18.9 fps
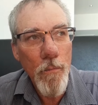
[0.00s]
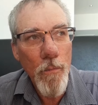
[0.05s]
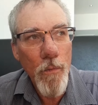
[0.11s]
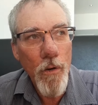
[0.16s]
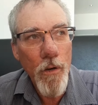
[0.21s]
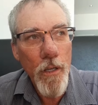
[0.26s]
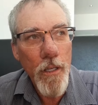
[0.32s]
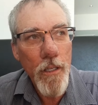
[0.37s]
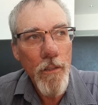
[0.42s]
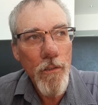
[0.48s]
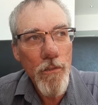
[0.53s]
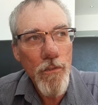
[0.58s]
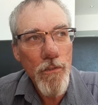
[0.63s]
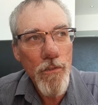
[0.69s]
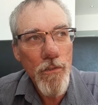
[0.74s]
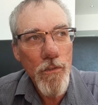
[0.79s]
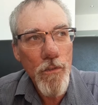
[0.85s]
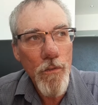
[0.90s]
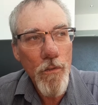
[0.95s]
my
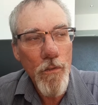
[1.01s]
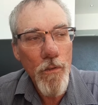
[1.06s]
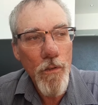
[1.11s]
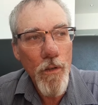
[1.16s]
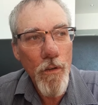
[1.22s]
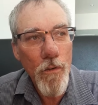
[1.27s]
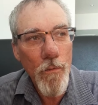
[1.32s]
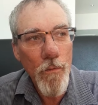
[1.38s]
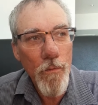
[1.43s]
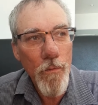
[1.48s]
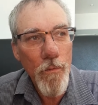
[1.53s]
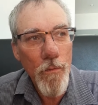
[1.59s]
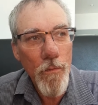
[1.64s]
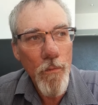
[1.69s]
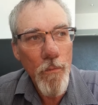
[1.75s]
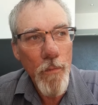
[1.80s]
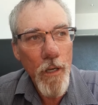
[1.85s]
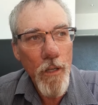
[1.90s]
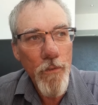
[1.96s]
heels on
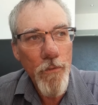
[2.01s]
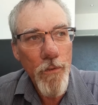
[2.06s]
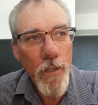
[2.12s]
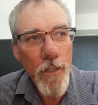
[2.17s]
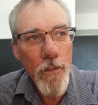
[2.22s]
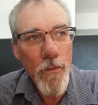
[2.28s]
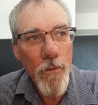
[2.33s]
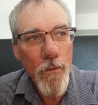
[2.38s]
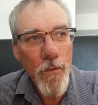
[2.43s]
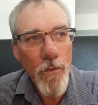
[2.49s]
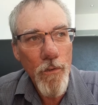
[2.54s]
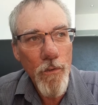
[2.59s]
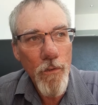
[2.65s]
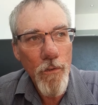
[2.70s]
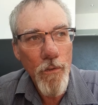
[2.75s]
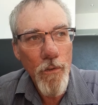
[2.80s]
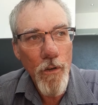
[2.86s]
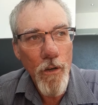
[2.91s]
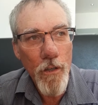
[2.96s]
both feet
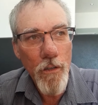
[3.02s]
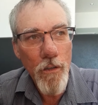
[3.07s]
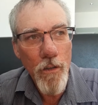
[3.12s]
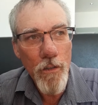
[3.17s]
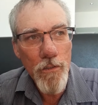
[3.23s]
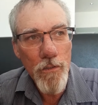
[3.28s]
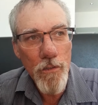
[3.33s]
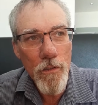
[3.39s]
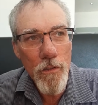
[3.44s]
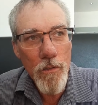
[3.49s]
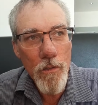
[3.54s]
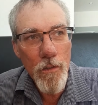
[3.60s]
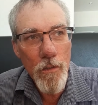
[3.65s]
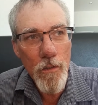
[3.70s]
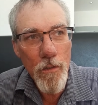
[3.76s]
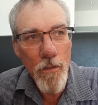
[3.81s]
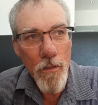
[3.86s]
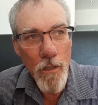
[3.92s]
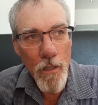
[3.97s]
I'd lost
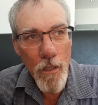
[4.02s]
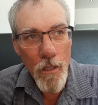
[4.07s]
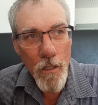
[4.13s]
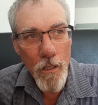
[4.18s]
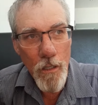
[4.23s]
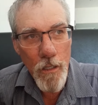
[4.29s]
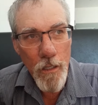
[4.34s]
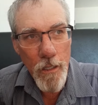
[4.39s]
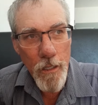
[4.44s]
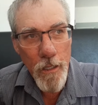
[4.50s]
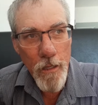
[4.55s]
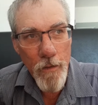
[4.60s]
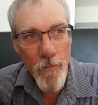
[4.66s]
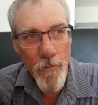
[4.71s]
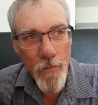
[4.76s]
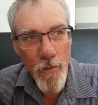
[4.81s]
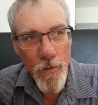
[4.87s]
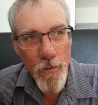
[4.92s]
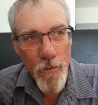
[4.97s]

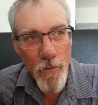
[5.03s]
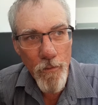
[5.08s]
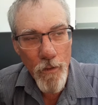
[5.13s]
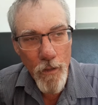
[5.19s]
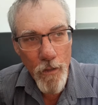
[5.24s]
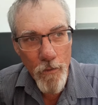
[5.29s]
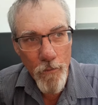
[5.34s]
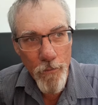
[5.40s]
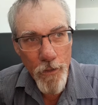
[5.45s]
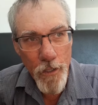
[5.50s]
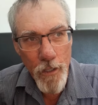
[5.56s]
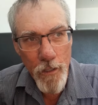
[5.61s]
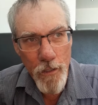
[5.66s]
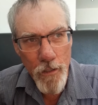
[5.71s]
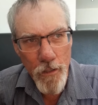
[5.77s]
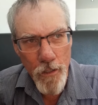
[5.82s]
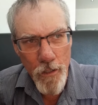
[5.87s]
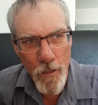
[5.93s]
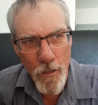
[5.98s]
um,
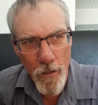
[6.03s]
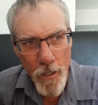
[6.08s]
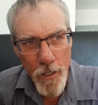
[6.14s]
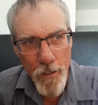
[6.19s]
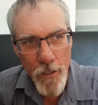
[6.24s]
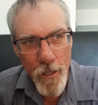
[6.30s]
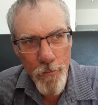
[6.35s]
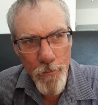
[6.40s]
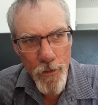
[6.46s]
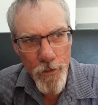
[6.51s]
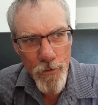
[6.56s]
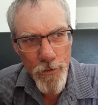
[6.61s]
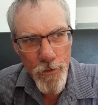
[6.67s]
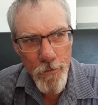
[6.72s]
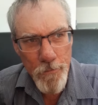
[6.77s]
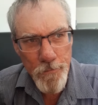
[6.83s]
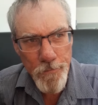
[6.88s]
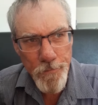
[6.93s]
feeling. I had numbness